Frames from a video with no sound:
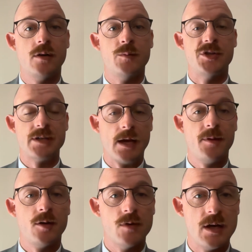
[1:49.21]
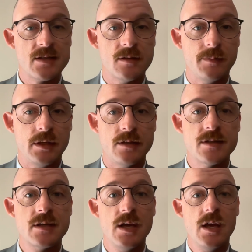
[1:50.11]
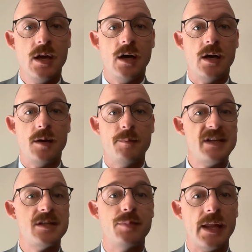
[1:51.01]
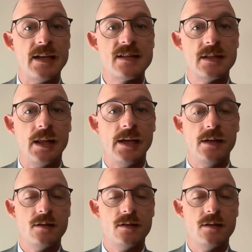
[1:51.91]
which tabula rasa means basically blank slate.